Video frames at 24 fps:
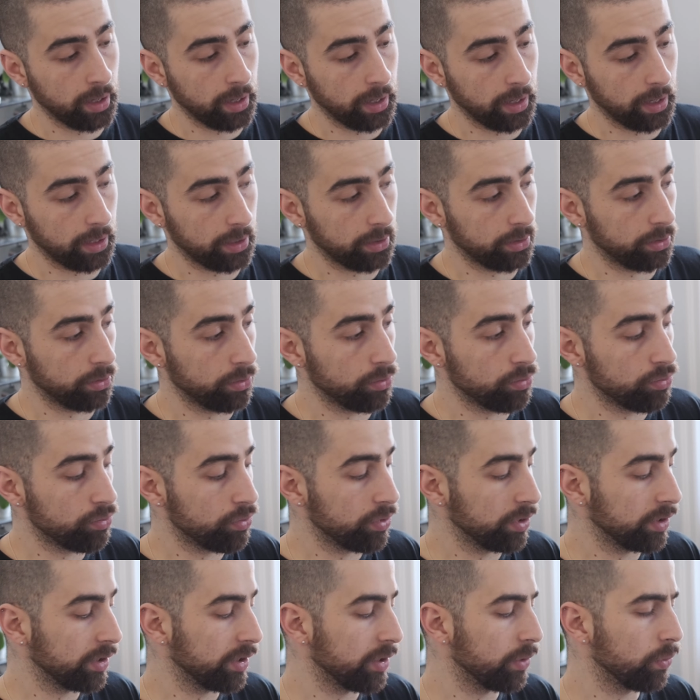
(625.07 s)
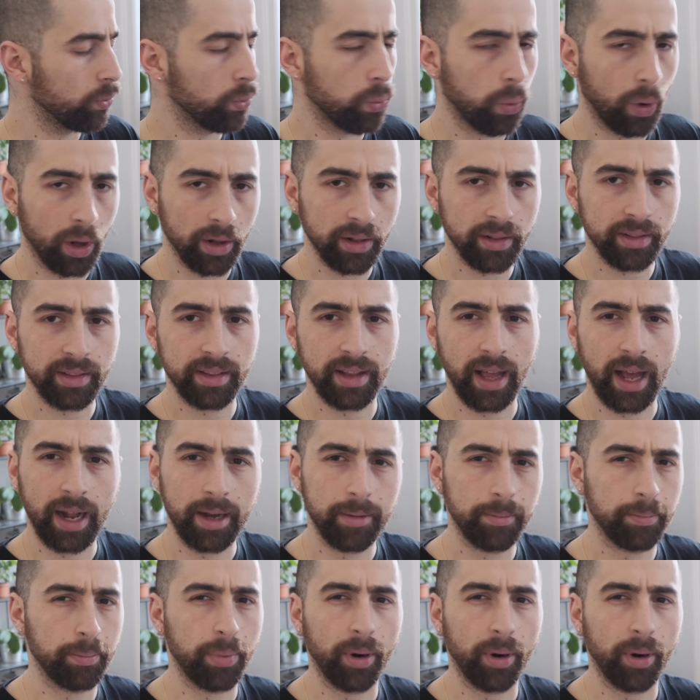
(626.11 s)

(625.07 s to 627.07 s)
and you really want that